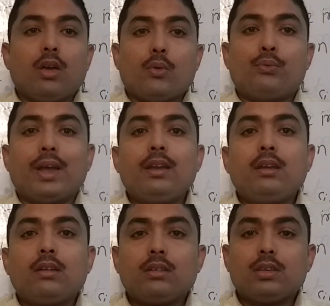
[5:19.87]

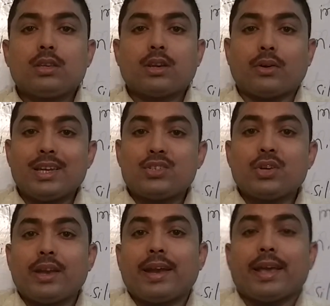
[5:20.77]
when
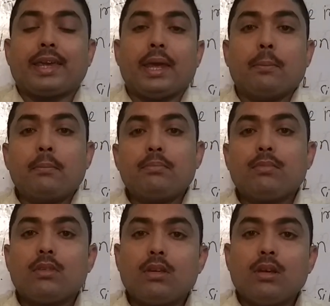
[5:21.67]
Christian era came,
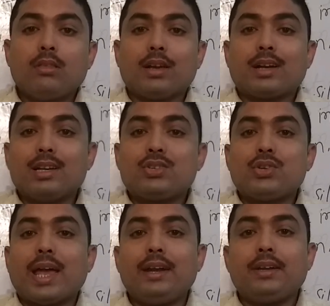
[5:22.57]
the
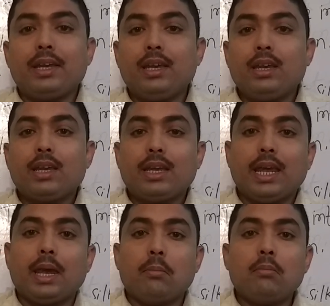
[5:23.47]
Christianity
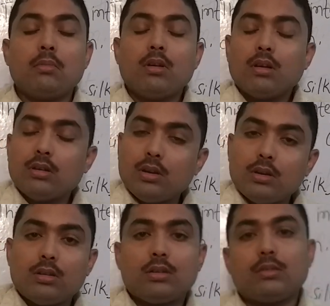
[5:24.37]
came
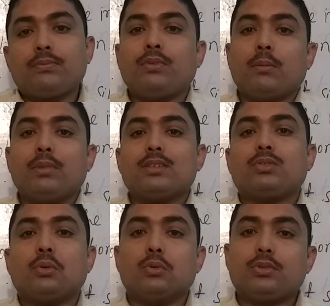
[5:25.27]
from
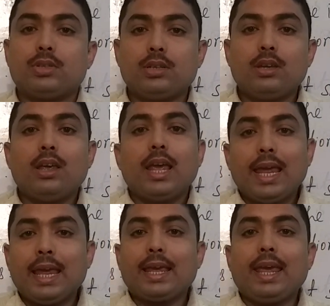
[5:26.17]
this route.
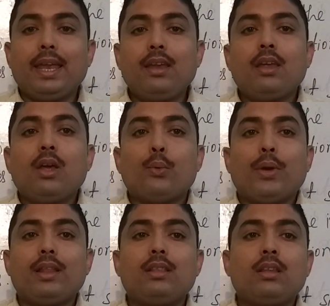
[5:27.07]
Again,
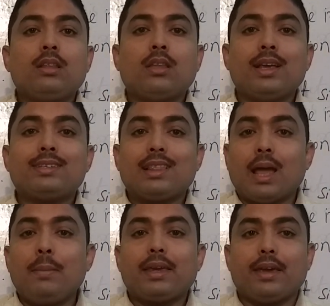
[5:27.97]
when the
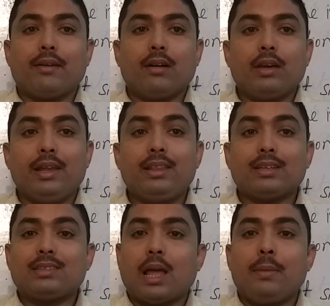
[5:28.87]
Islamic era, in the
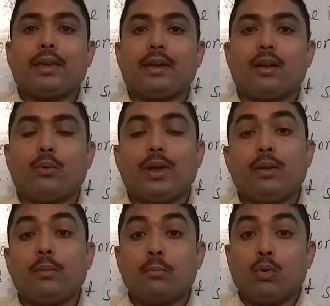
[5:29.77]
Islamic era,
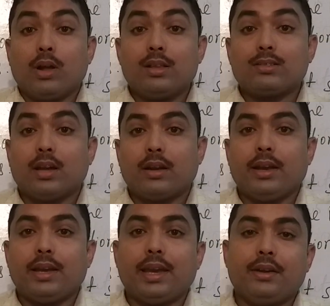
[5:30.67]
when Mughals are
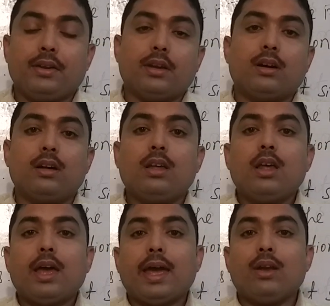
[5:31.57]
in India
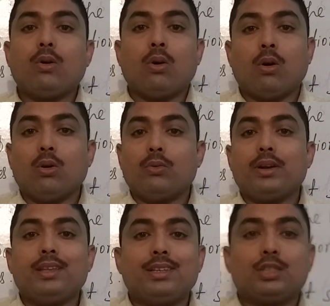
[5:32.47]
and all over
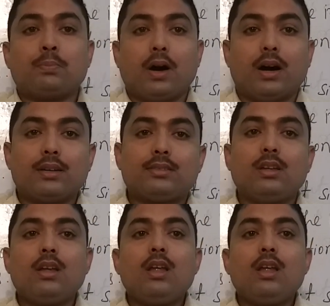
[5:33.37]
in these parts,